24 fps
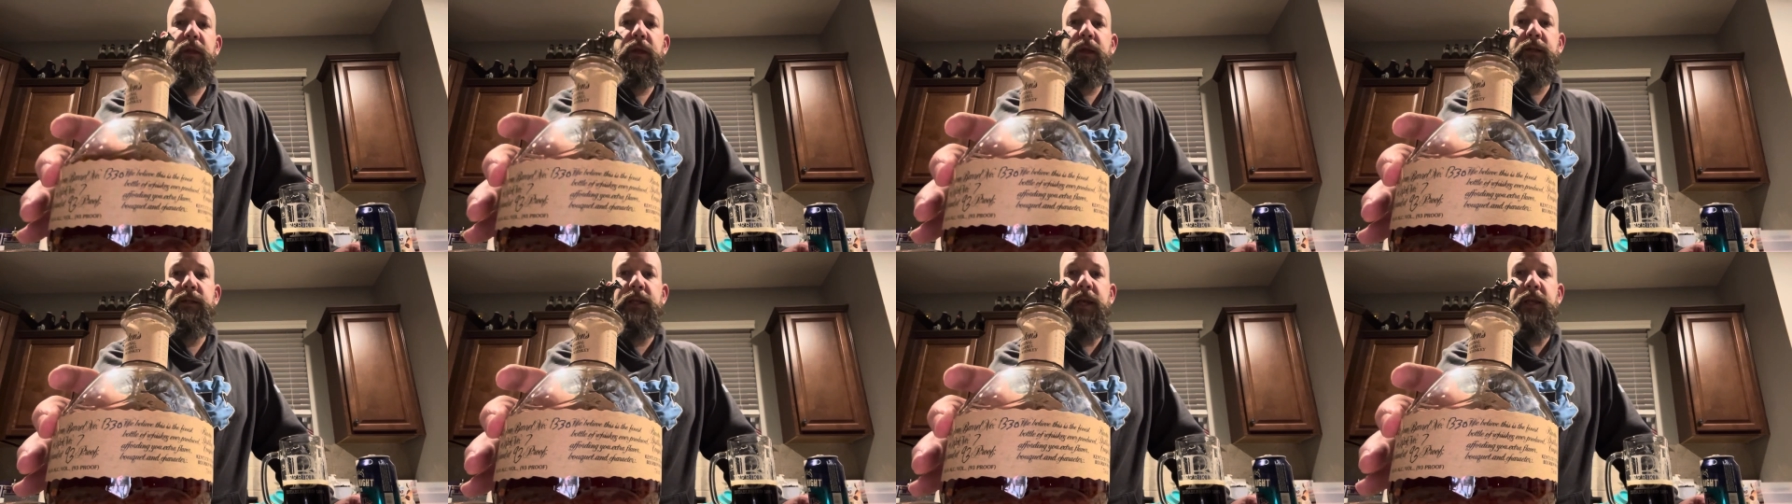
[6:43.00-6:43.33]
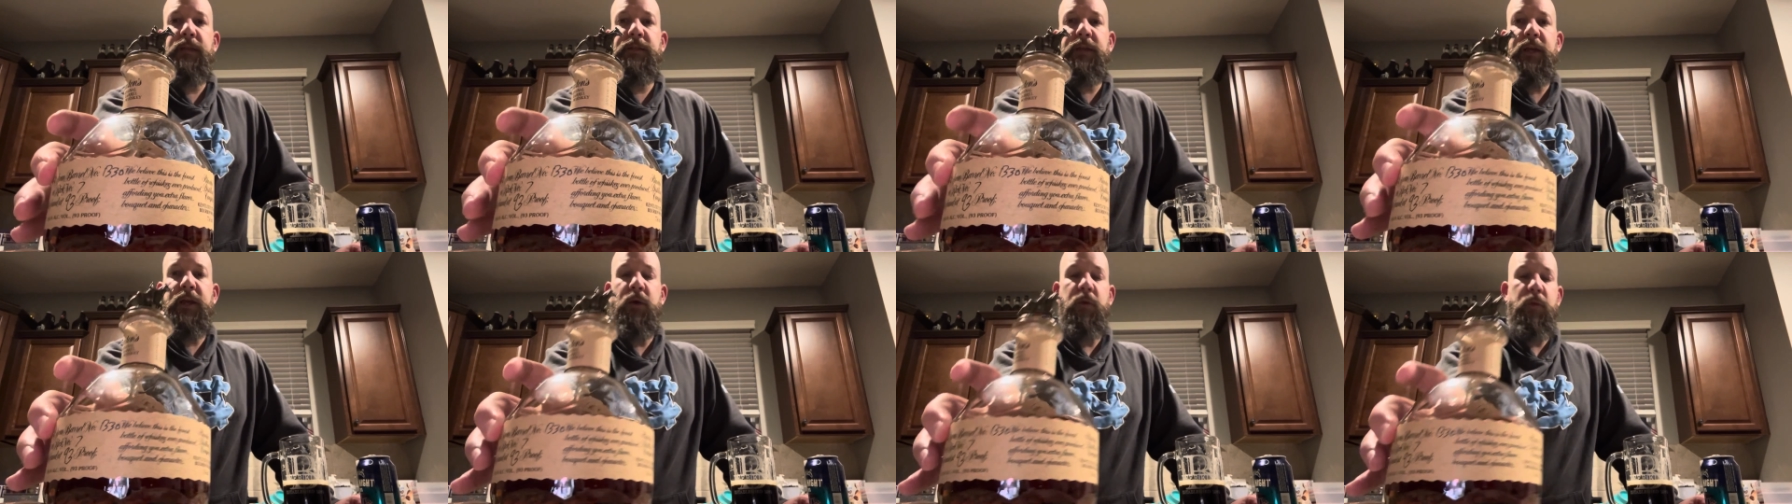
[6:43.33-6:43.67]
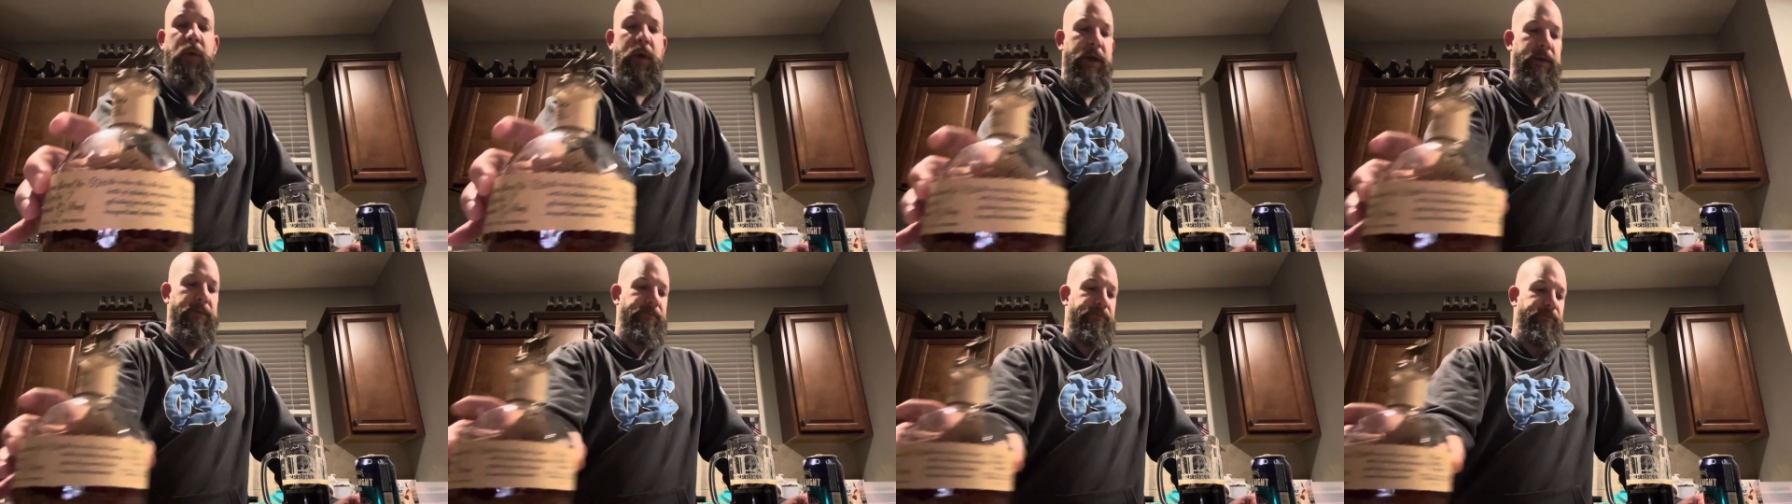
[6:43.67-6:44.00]
Tastes like a
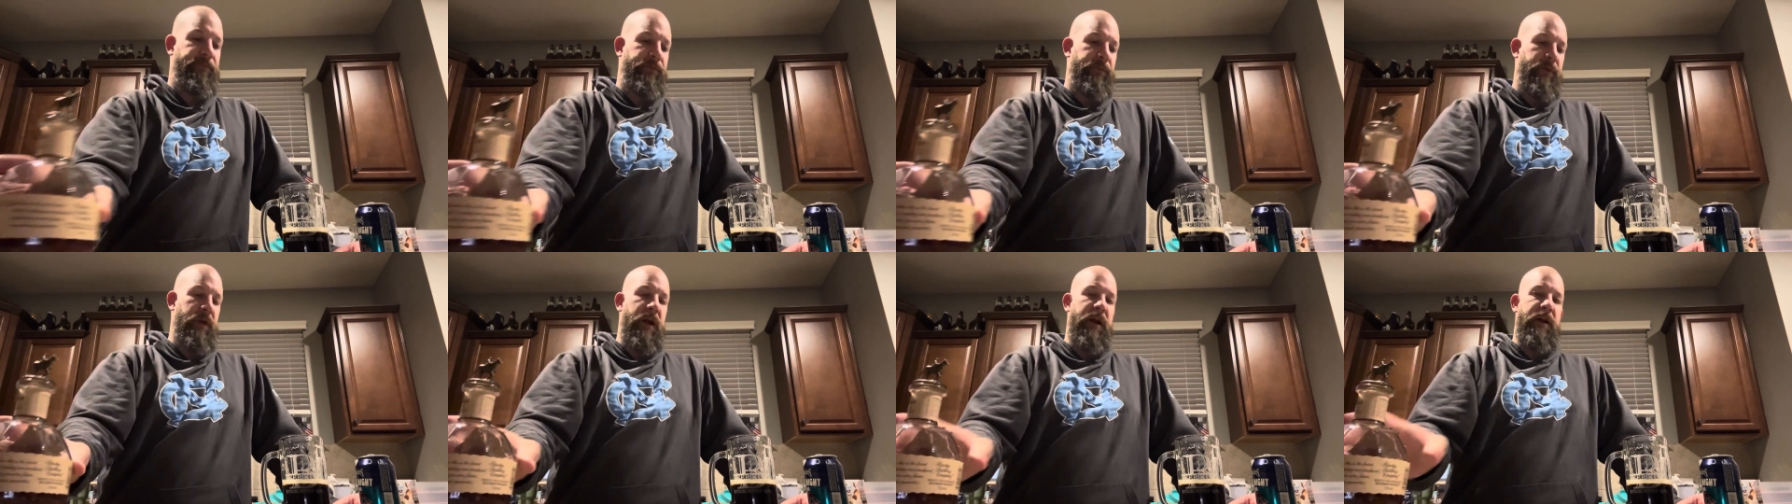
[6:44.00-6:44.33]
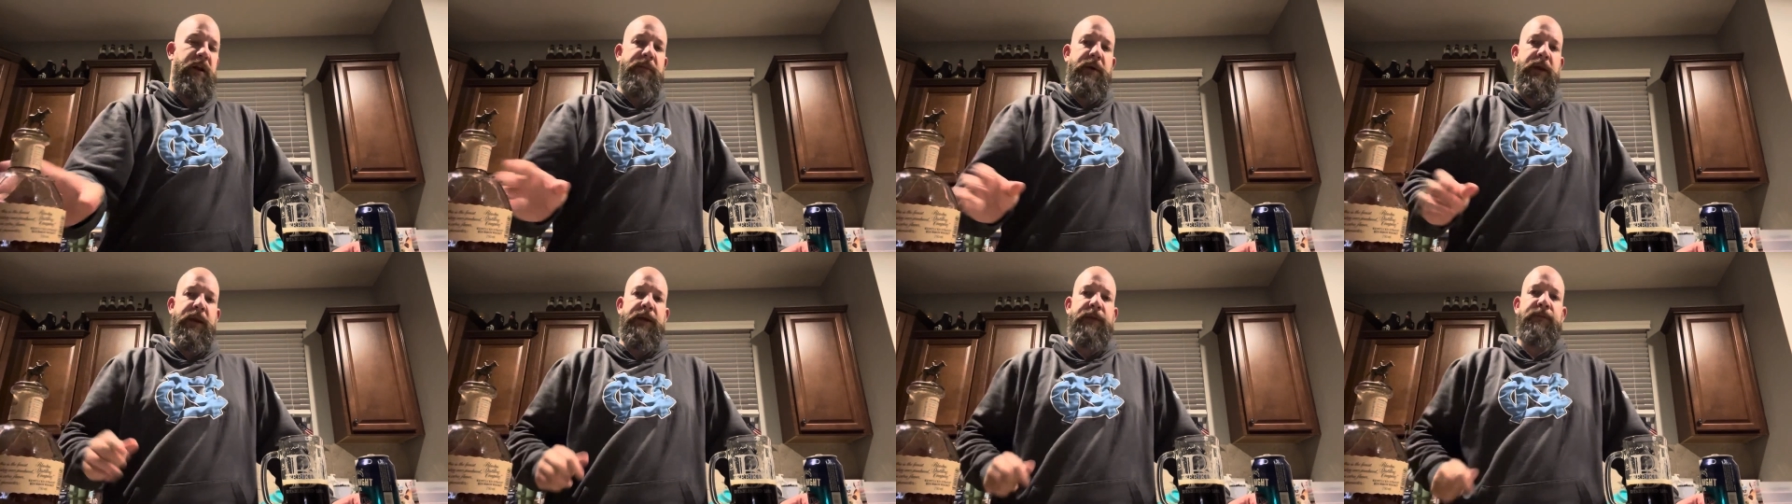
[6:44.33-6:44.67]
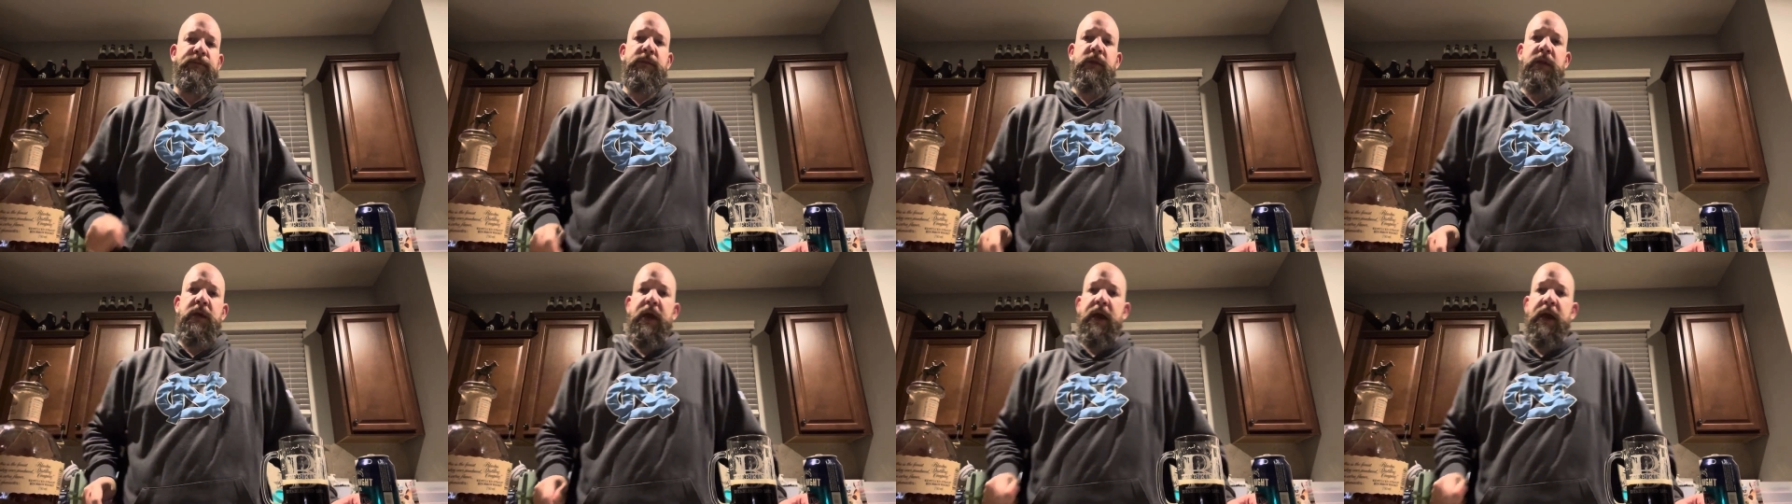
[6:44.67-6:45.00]
win. All right,
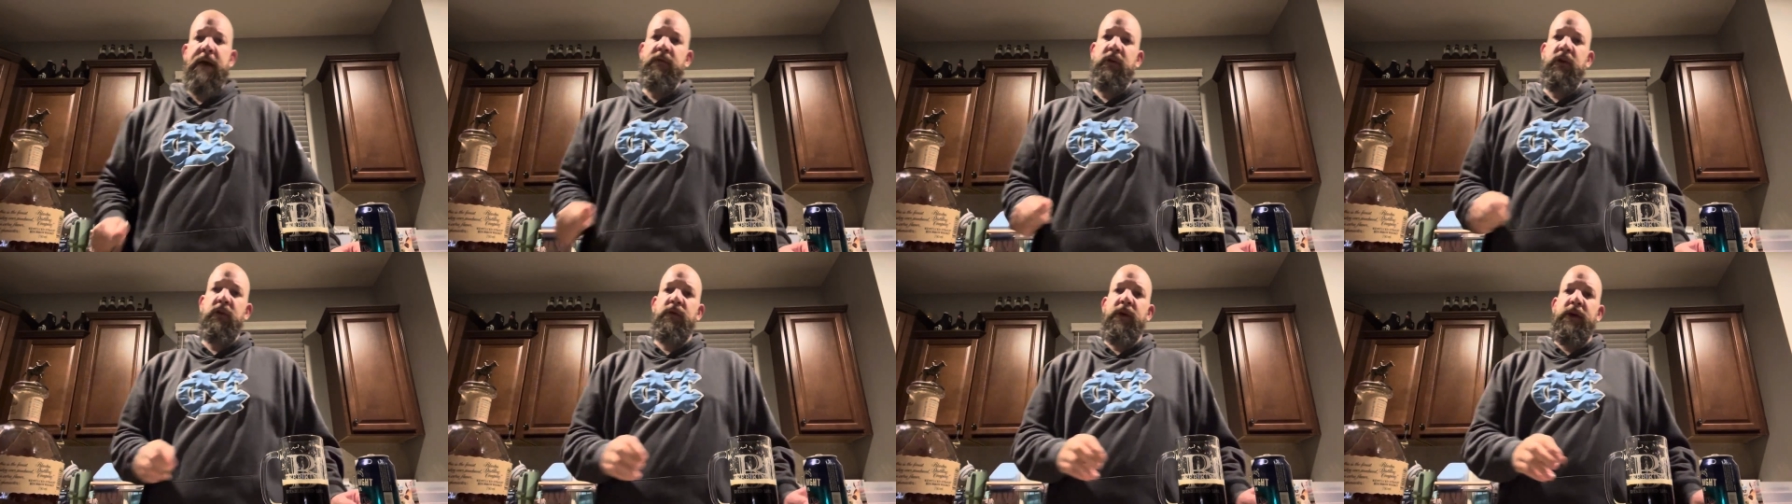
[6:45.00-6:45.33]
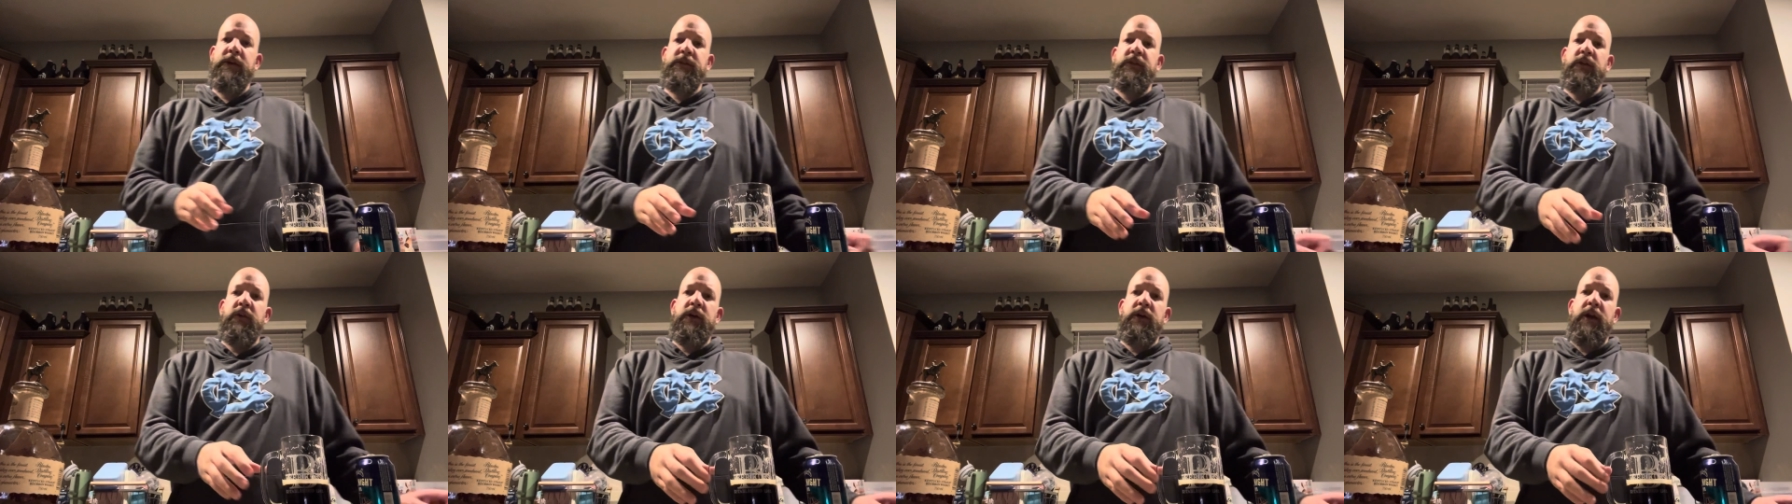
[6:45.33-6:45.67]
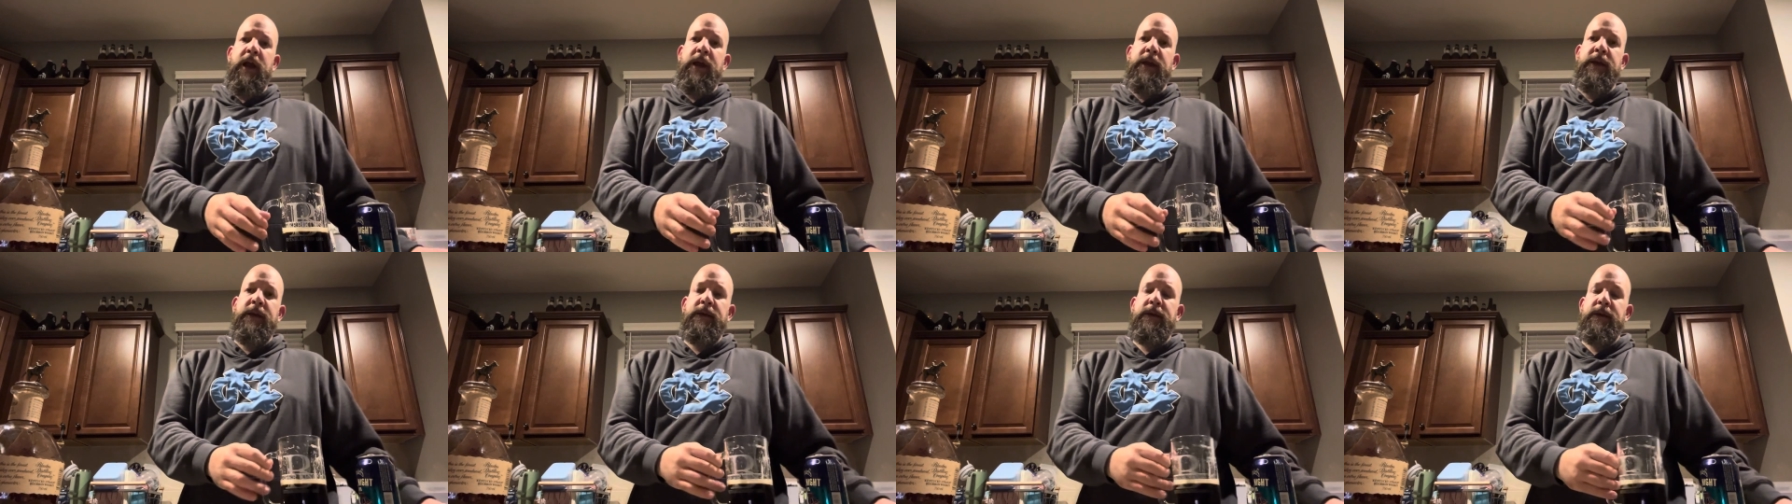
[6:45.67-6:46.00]
buddy. Have a good rest of your
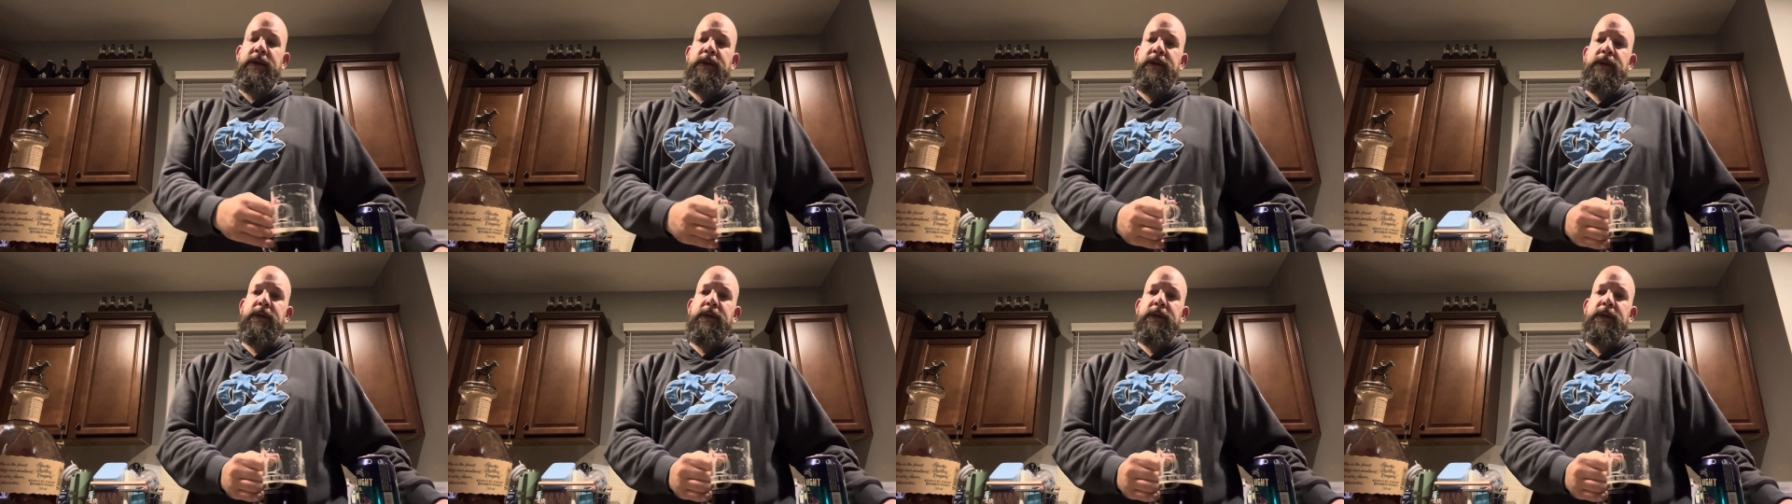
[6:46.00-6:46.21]
night.